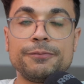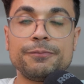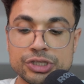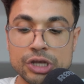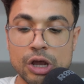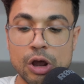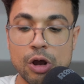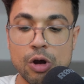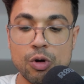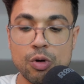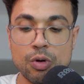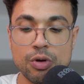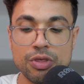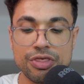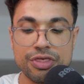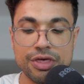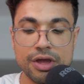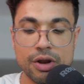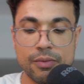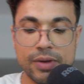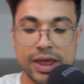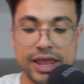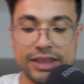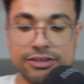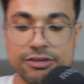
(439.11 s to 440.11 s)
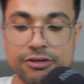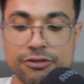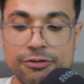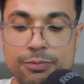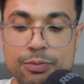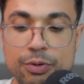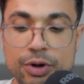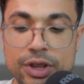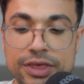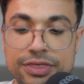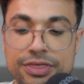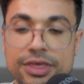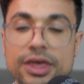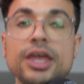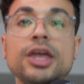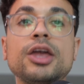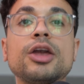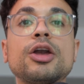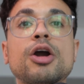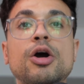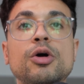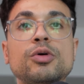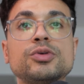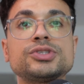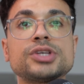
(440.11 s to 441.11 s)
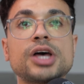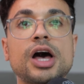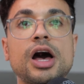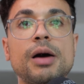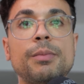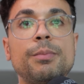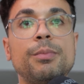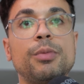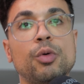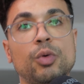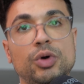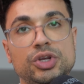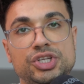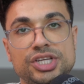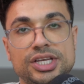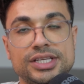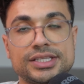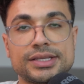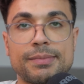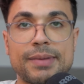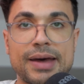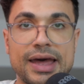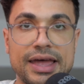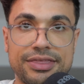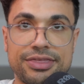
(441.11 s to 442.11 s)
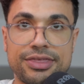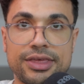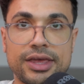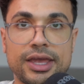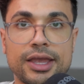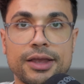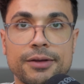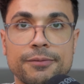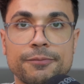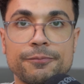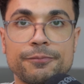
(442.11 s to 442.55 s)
so the rate of breathing goes up, which is a bad thing.